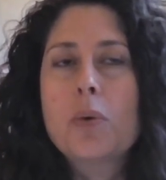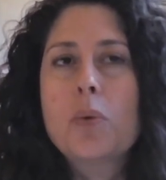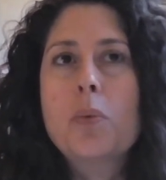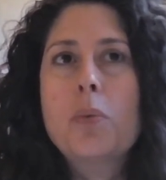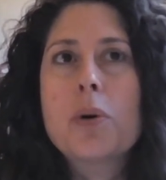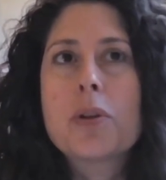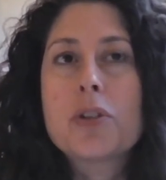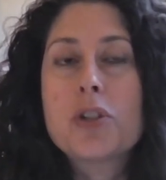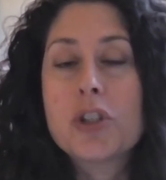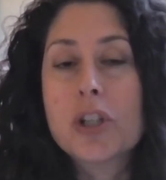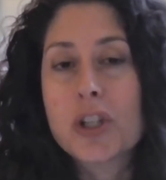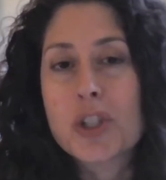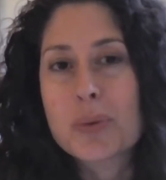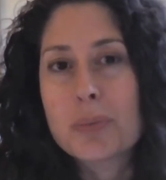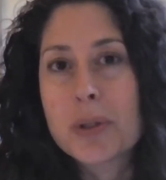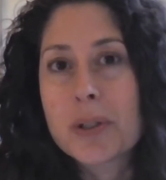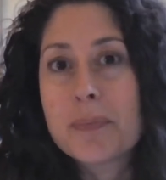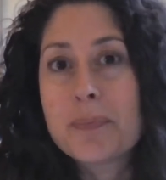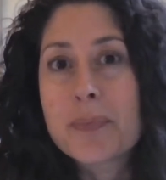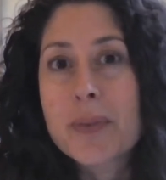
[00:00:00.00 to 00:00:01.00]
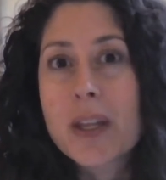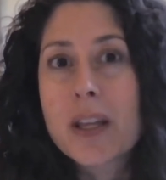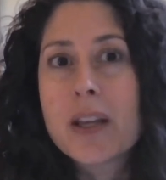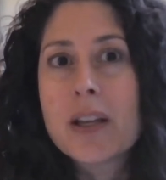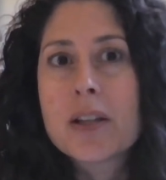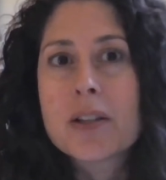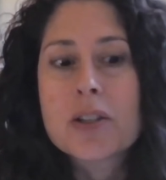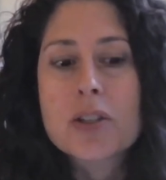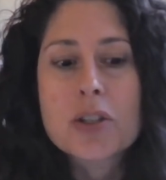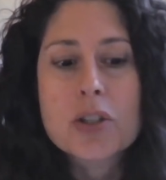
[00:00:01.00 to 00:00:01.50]
with judgment.
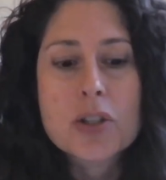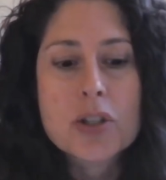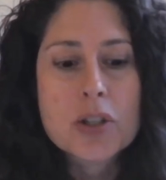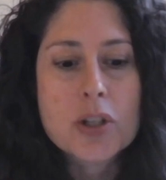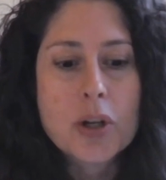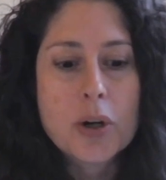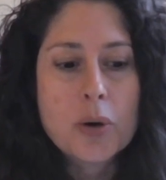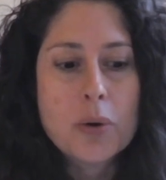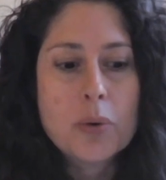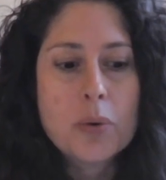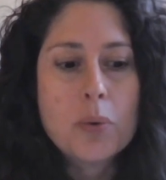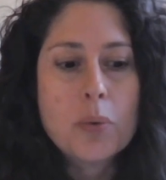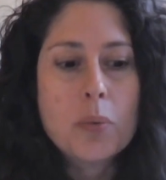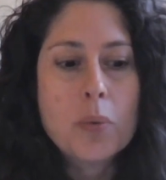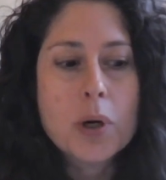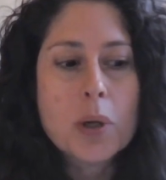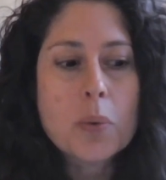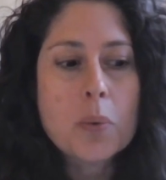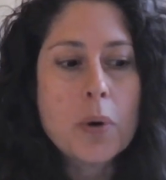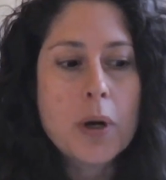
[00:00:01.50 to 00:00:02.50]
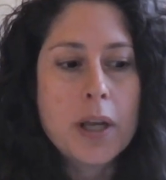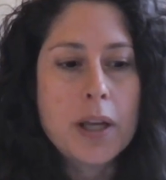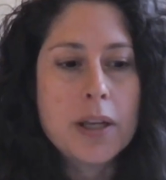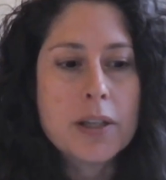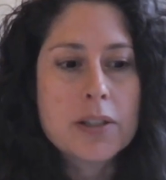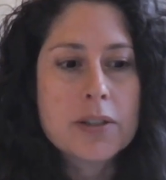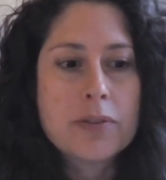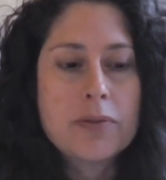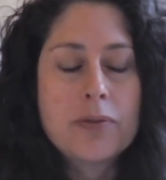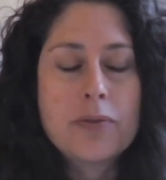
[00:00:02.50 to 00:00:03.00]
So one way
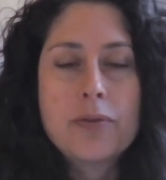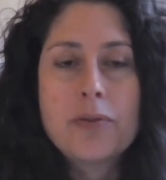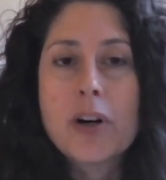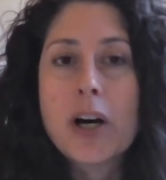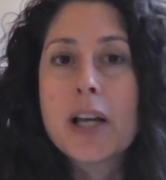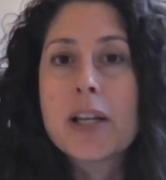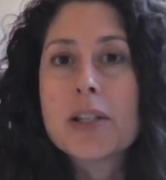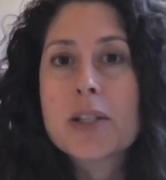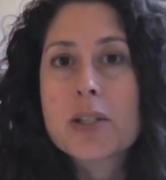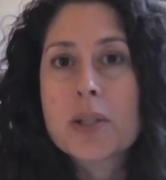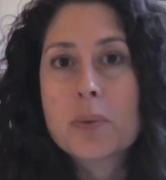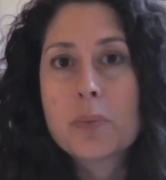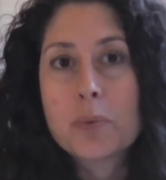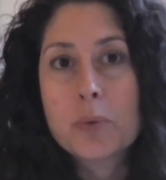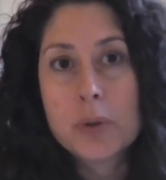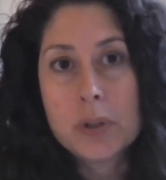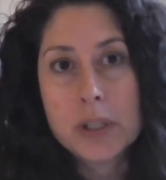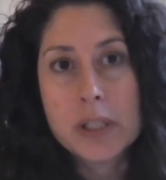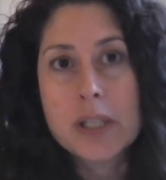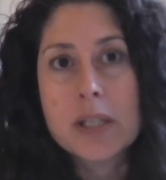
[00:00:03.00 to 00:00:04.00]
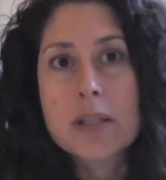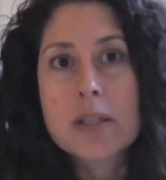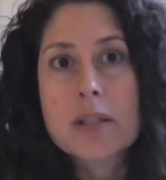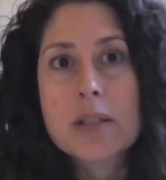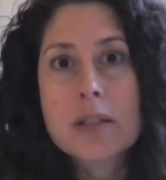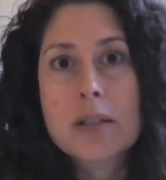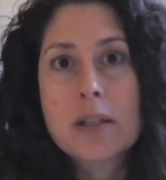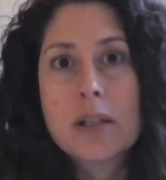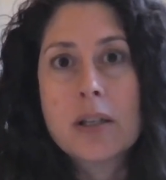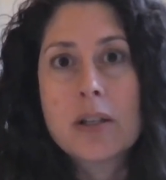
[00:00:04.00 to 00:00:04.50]
to find some
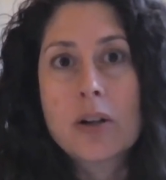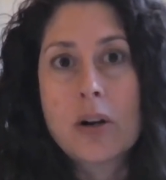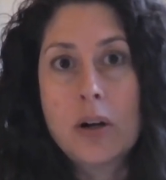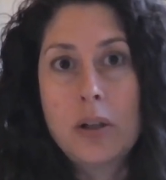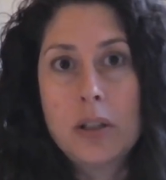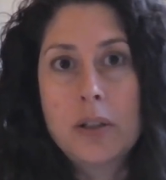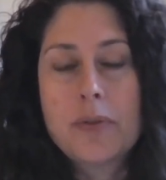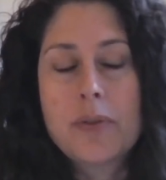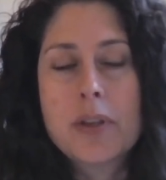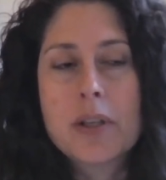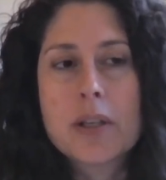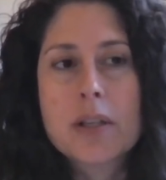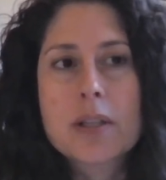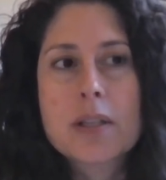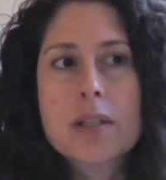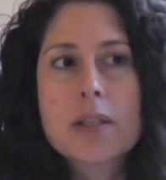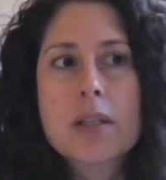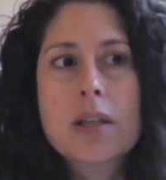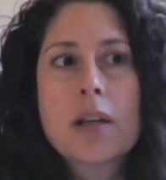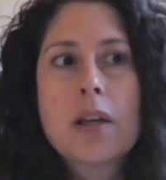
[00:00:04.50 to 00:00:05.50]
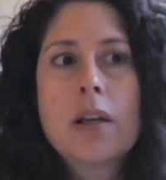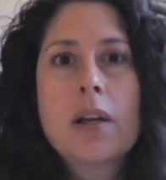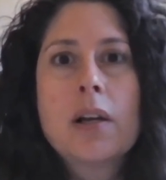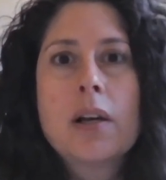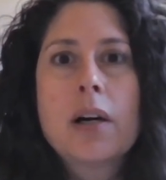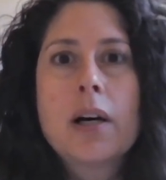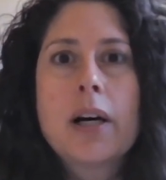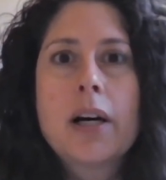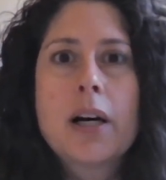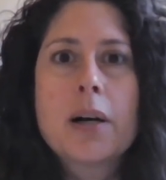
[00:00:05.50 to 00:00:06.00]
release in all of this
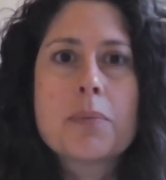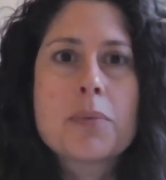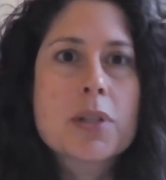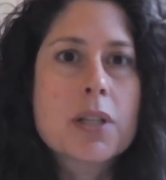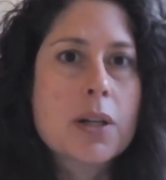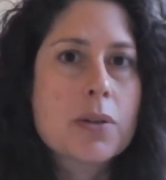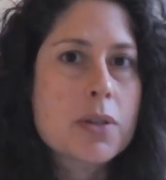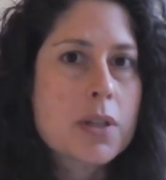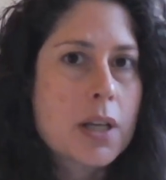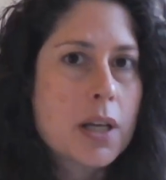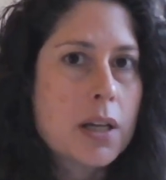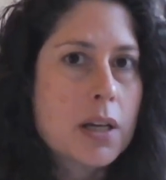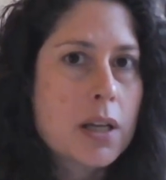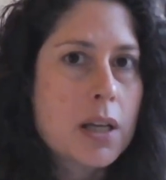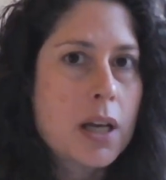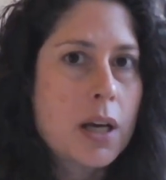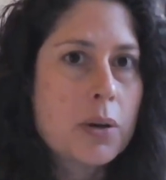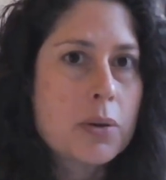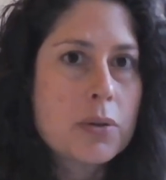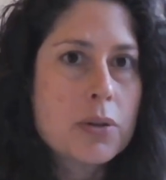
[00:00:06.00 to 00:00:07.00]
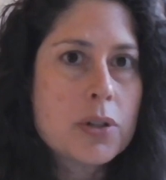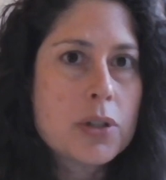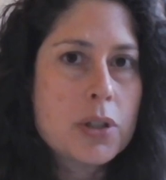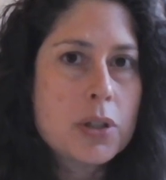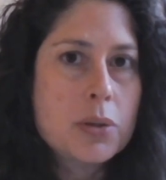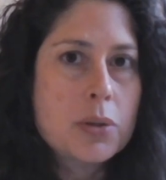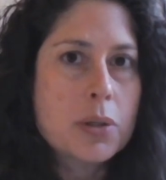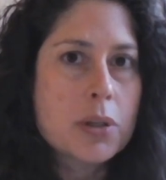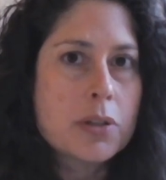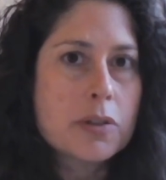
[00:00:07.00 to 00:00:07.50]
sounds kind of
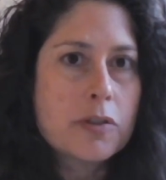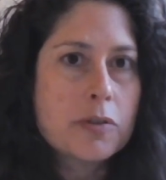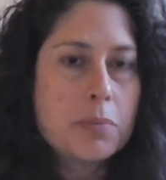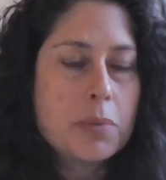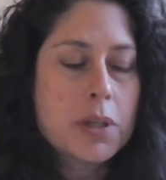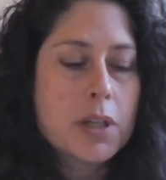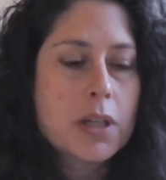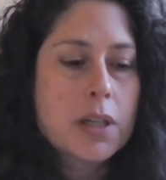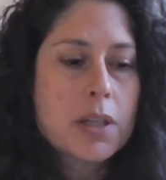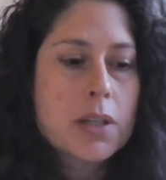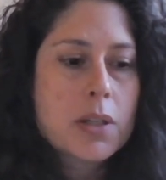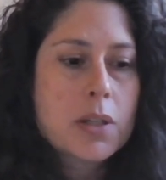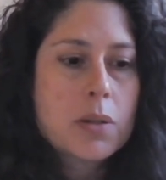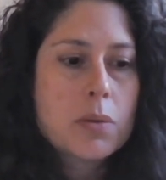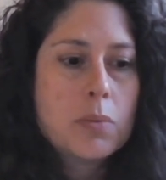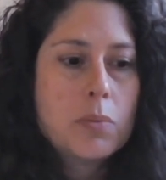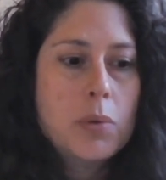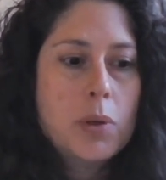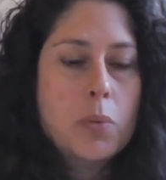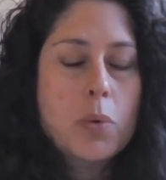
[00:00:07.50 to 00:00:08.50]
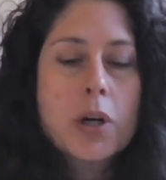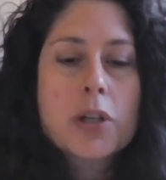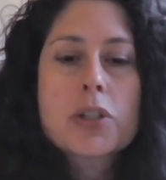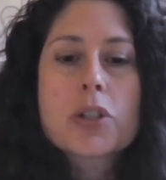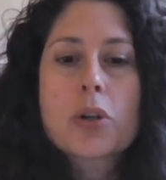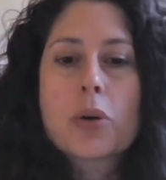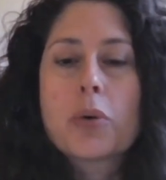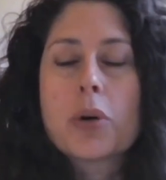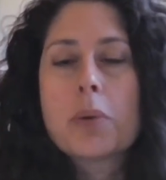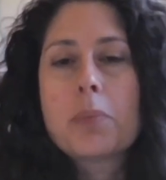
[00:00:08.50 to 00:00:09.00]
counterintuitive because we want
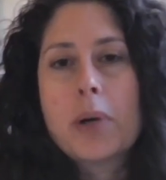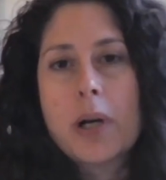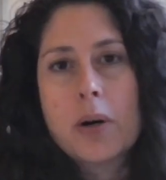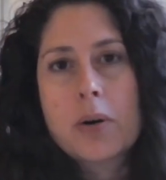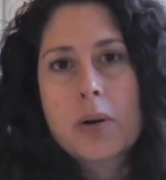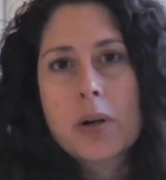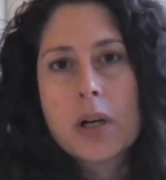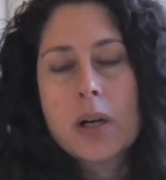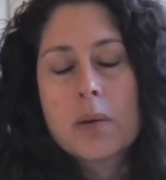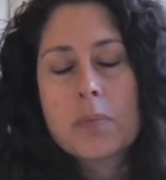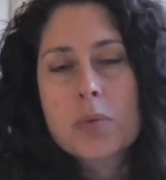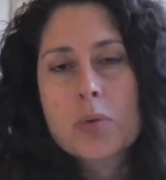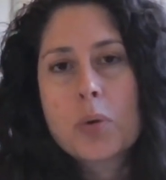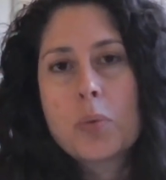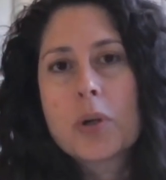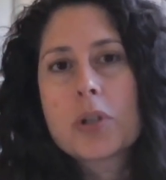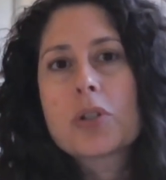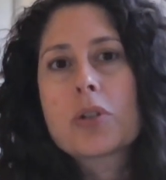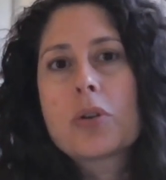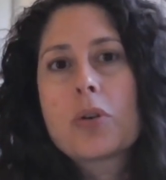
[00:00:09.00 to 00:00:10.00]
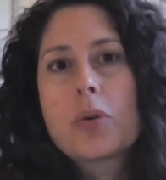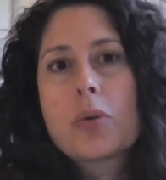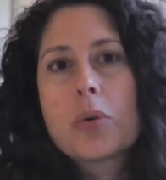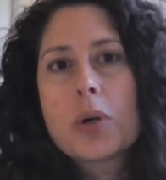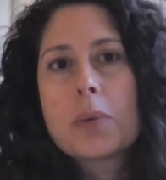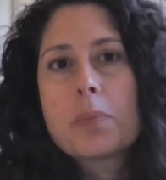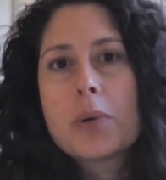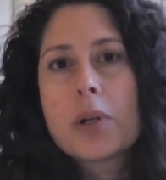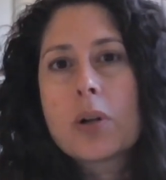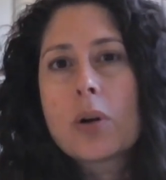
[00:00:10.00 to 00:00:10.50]
to grip outcomes. We want to
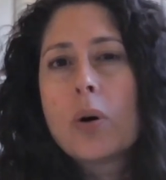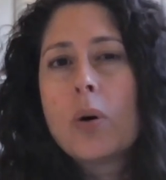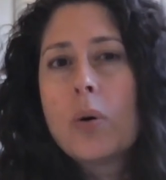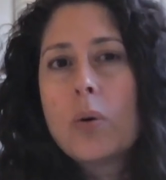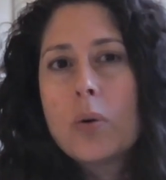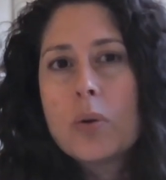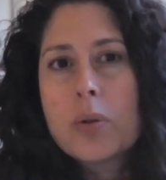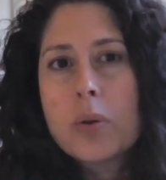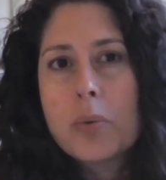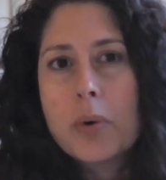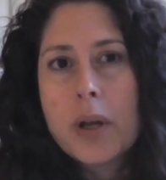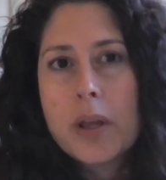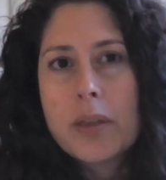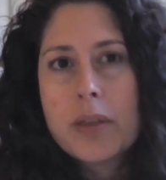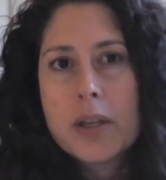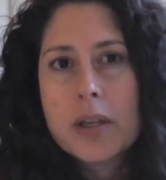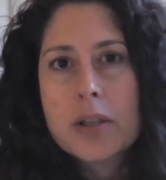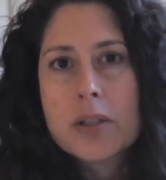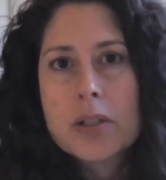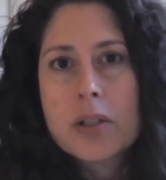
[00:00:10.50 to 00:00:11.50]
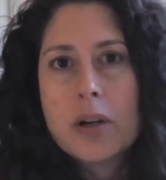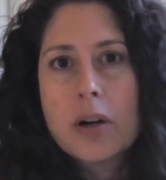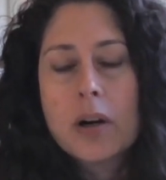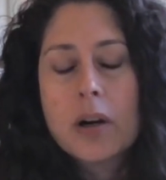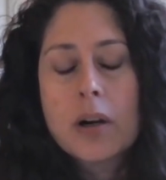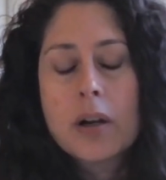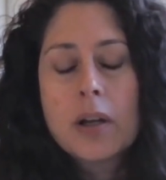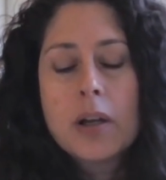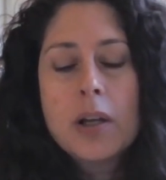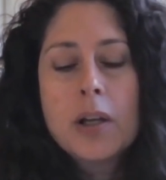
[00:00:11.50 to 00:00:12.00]
grip and hold the way things
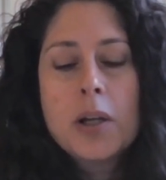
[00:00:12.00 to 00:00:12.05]
are.